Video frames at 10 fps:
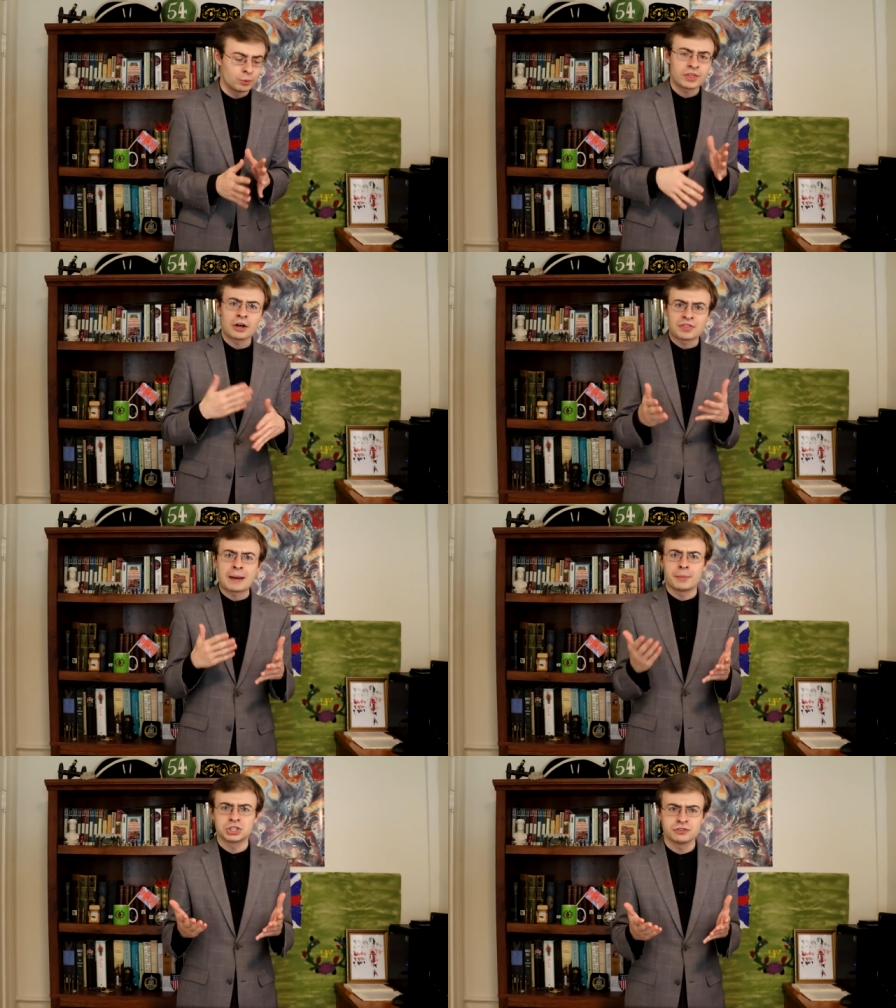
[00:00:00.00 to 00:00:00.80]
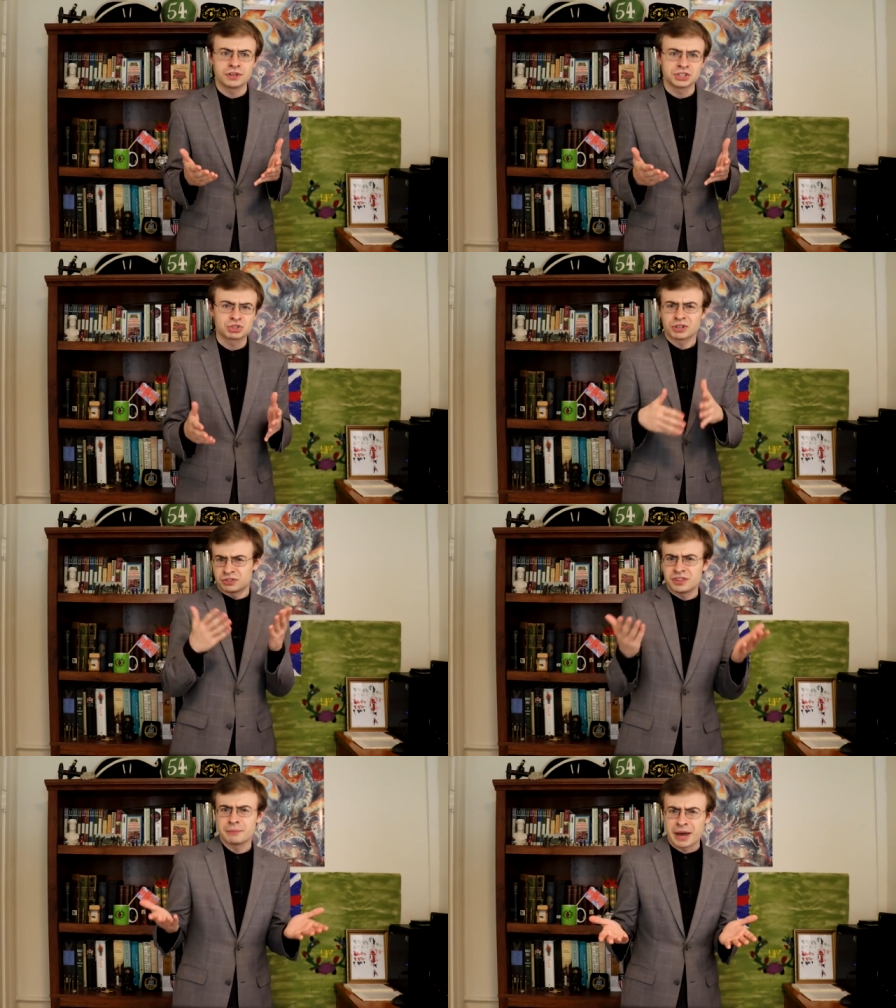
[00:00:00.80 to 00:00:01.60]
without that much of a stretch
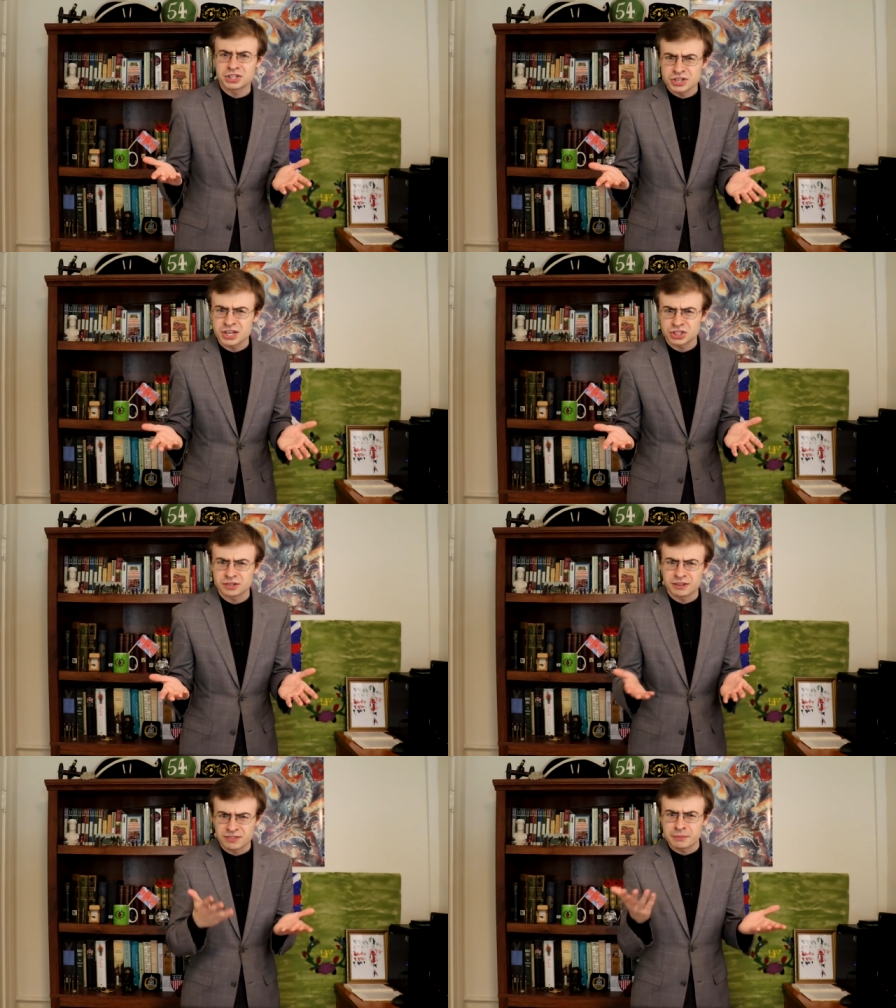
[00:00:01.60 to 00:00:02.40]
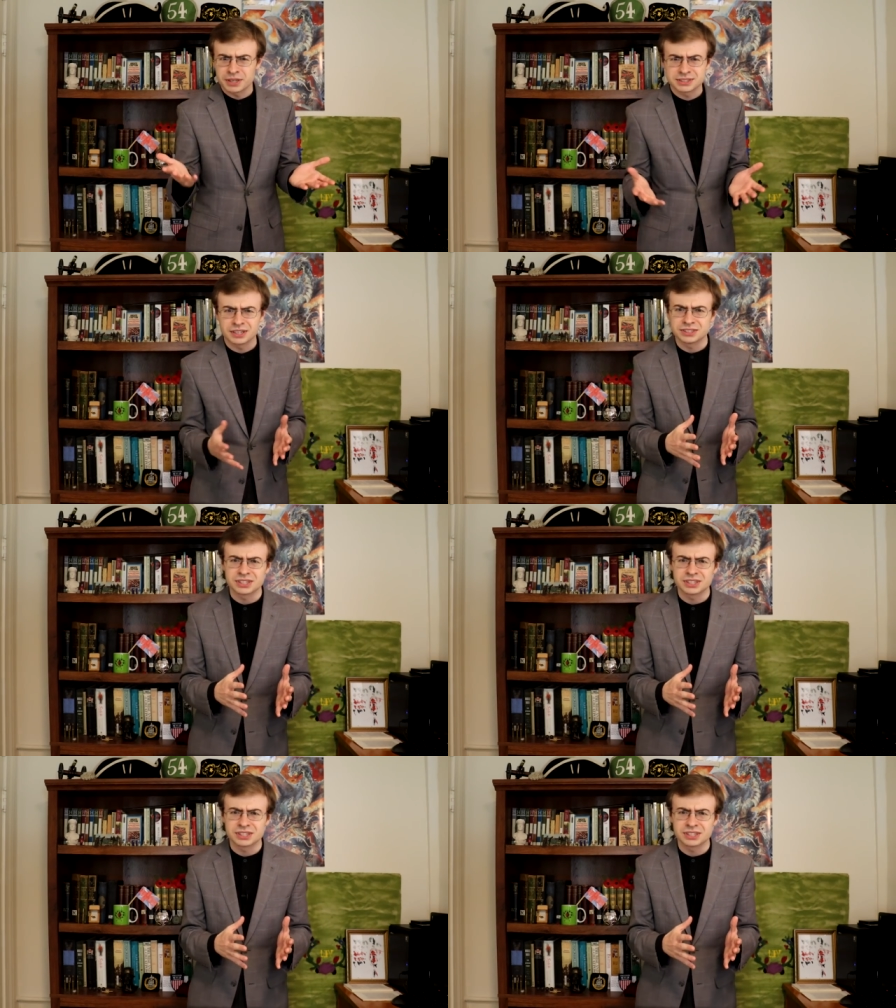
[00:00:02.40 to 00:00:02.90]
of the imagination, if that makes any